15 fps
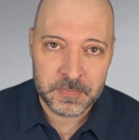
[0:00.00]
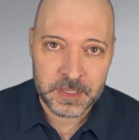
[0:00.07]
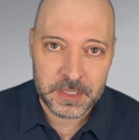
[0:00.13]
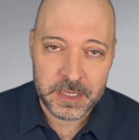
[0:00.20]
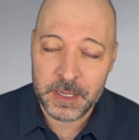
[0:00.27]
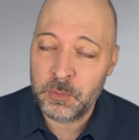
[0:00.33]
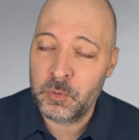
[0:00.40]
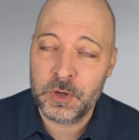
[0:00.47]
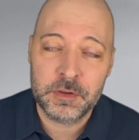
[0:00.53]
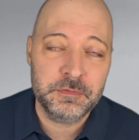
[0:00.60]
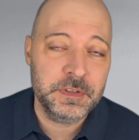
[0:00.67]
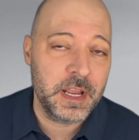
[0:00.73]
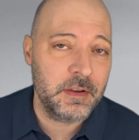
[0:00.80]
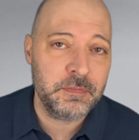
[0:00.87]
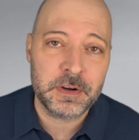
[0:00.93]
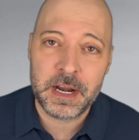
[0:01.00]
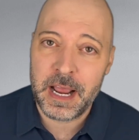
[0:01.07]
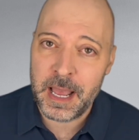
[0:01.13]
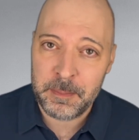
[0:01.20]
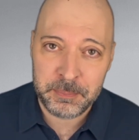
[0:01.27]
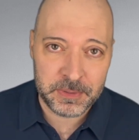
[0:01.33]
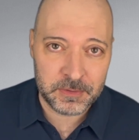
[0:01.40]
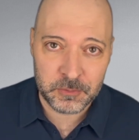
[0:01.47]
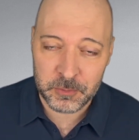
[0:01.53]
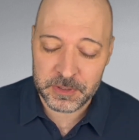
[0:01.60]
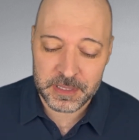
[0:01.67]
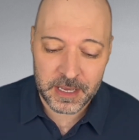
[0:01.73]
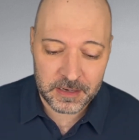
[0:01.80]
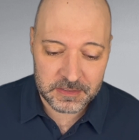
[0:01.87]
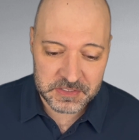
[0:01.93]
It would have never happened
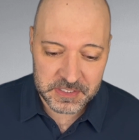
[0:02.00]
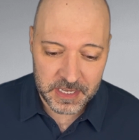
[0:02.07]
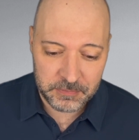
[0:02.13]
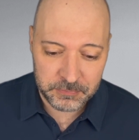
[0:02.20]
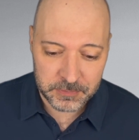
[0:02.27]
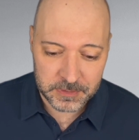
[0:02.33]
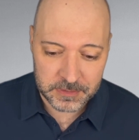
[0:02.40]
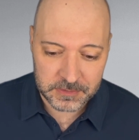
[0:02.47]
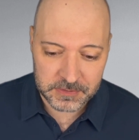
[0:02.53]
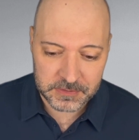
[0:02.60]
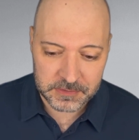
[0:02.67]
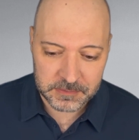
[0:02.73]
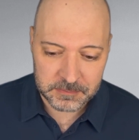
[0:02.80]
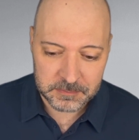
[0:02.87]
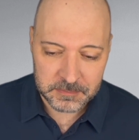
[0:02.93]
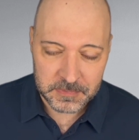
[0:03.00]
without his efforts,